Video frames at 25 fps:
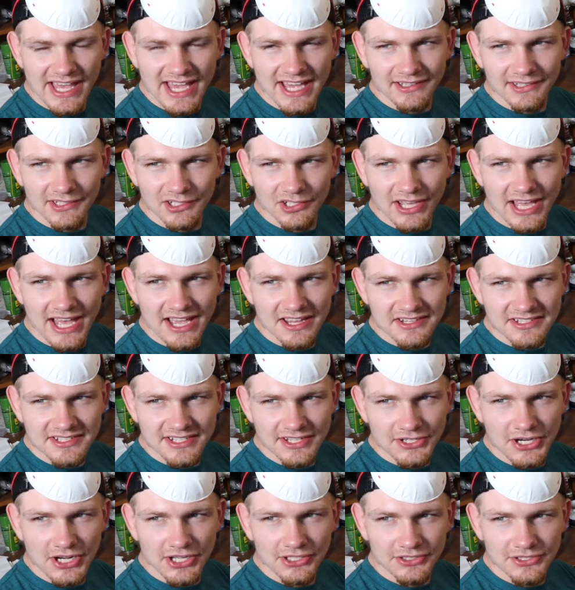a little
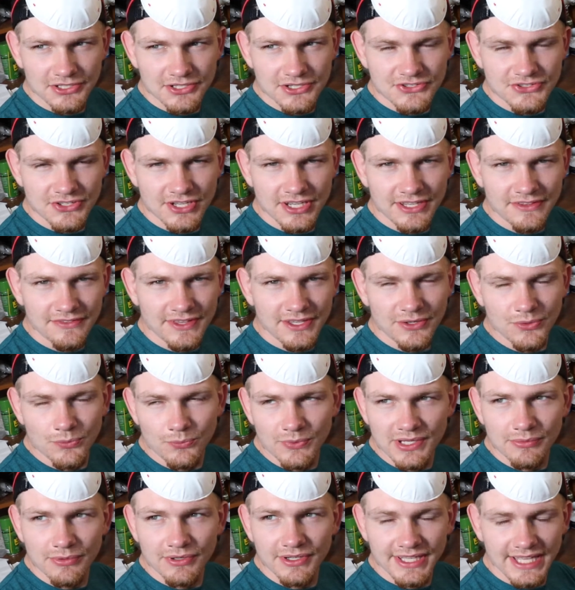accent colors, and then
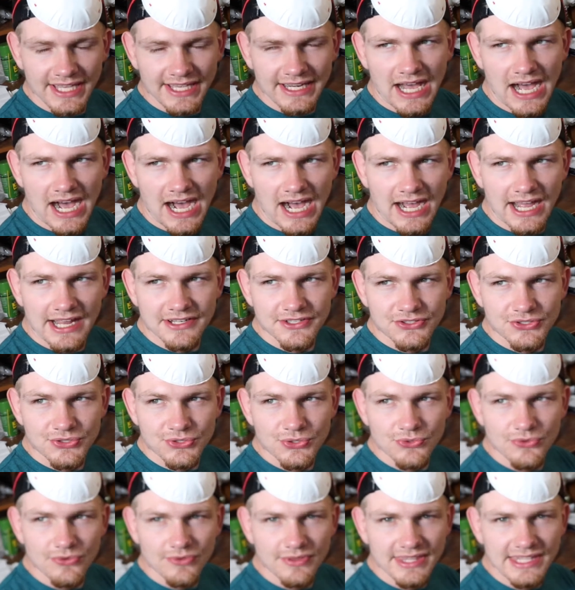we will get on
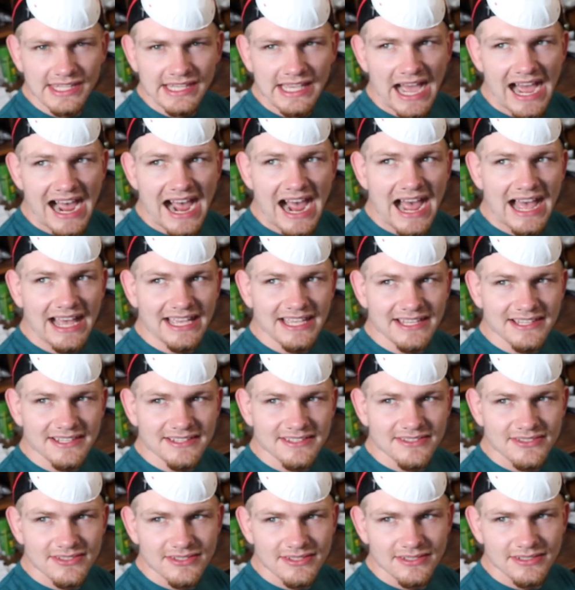to the
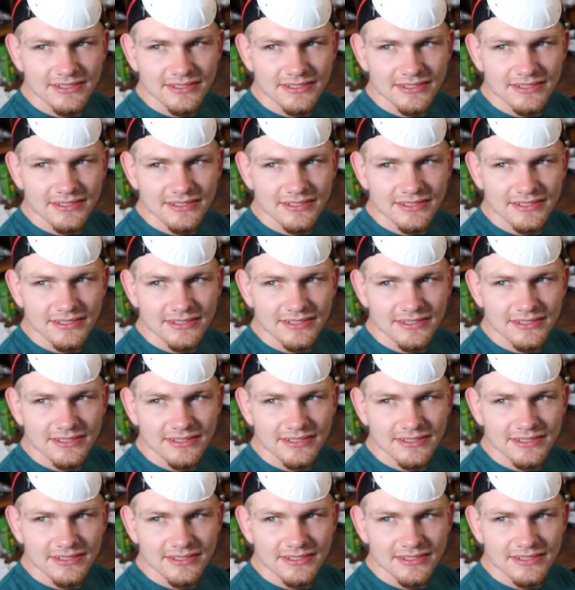eyes.